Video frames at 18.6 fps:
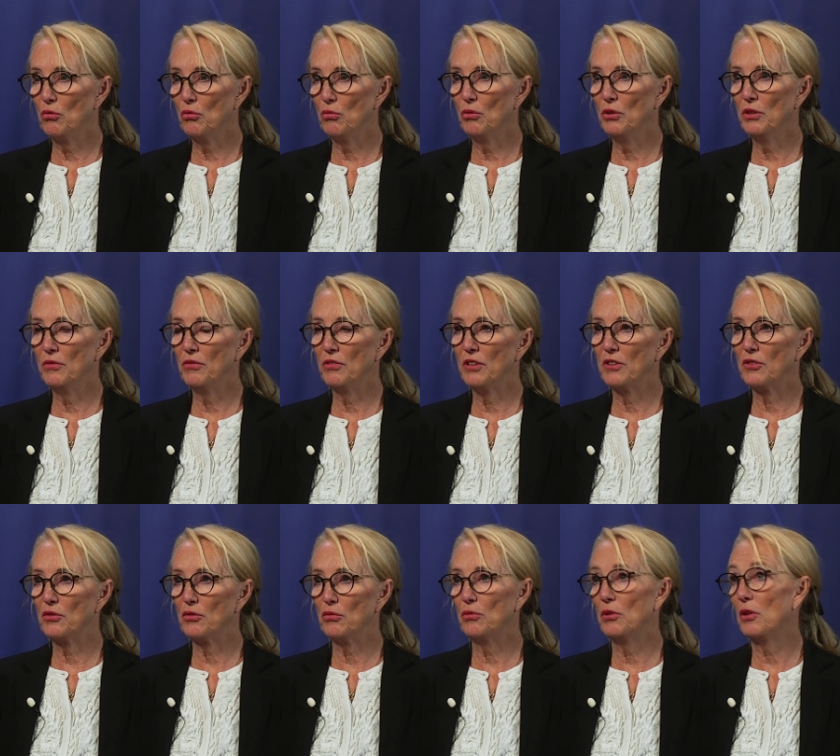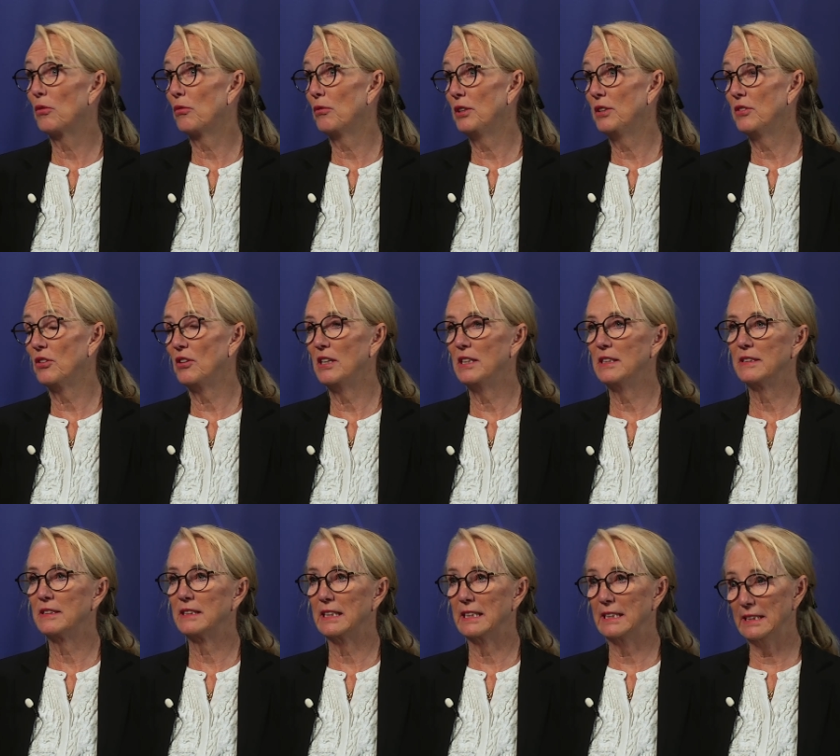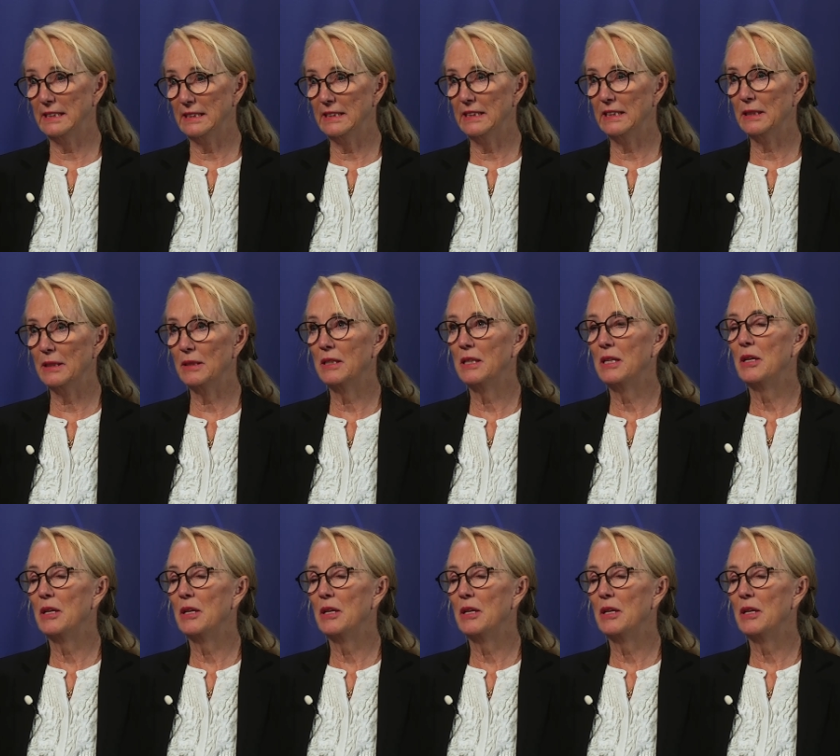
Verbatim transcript: doing phase two and three trials in India,